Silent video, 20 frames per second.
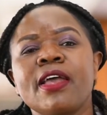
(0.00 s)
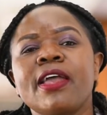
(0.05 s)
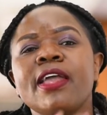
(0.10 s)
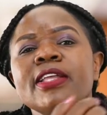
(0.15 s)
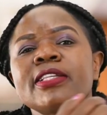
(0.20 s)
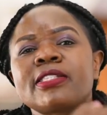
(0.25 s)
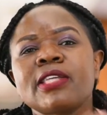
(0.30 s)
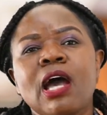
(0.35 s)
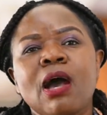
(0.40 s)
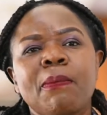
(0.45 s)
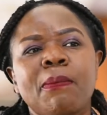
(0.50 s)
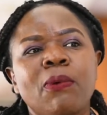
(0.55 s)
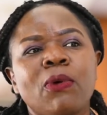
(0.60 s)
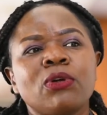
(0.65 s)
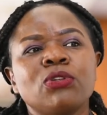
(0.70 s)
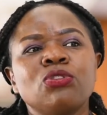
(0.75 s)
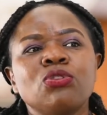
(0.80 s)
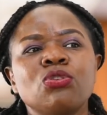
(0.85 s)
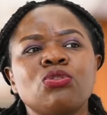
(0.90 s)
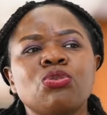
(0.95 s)
it's
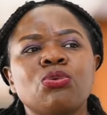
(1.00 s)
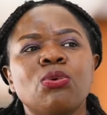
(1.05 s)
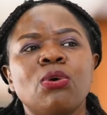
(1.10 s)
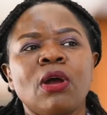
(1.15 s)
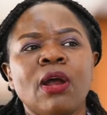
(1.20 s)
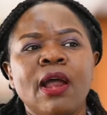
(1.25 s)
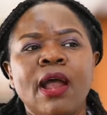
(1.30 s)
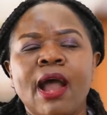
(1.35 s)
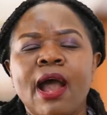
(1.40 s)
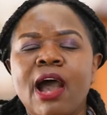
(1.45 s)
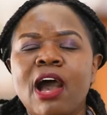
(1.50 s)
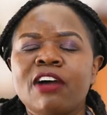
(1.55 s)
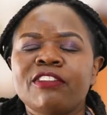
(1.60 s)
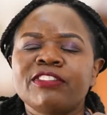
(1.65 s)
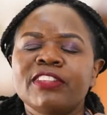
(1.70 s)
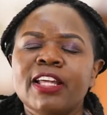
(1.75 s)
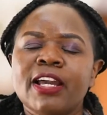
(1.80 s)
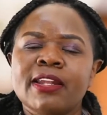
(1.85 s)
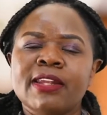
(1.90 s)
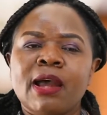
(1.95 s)
upon you to
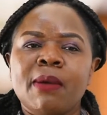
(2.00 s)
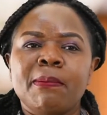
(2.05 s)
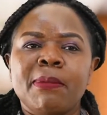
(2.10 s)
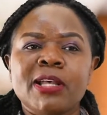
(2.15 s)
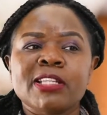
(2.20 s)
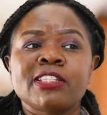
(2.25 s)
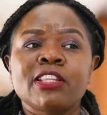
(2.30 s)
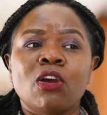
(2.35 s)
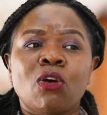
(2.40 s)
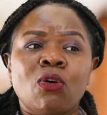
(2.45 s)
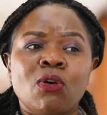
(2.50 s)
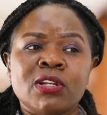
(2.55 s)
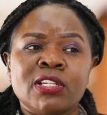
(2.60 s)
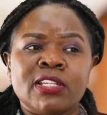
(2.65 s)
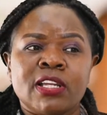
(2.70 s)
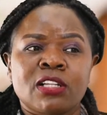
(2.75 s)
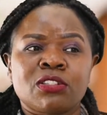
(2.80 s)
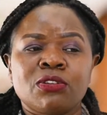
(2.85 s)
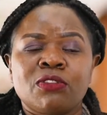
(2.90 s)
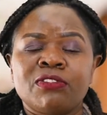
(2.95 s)
have their numbers, the
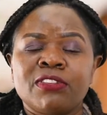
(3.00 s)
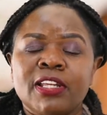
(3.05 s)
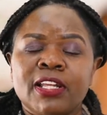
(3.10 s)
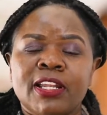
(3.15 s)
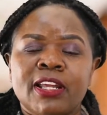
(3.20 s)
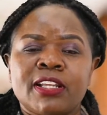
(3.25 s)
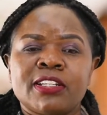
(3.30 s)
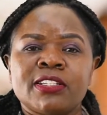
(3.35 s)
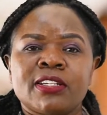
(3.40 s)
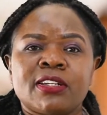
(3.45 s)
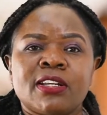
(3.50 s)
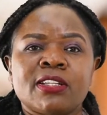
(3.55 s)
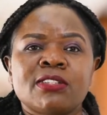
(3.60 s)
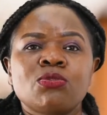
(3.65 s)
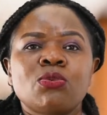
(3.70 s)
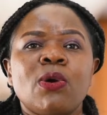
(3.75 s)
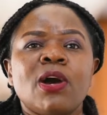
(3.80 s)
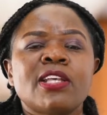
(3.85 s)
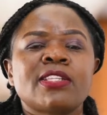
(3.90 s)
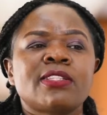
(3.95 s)
contacts of the lecturers
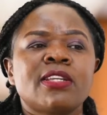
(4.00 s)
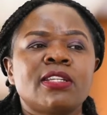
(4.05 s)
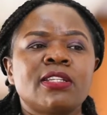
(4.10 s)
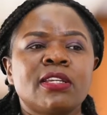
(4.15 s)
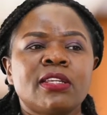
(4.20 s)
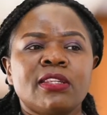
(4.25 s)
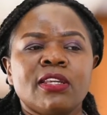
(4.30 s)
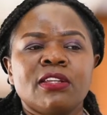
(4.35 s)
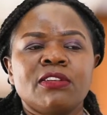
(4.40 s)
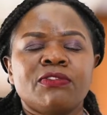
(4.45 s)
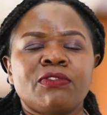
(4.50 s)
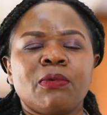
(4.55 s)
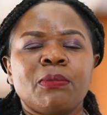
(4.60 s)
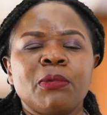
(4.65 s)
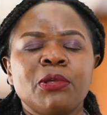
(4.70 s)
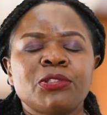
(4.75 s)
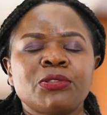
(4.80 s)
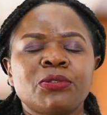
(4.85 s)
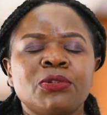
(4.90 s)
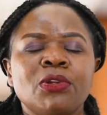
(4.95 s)
who are sending the
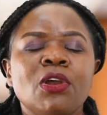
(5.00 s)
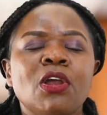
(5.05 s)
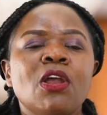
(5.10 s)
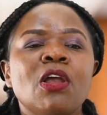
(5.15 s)
information,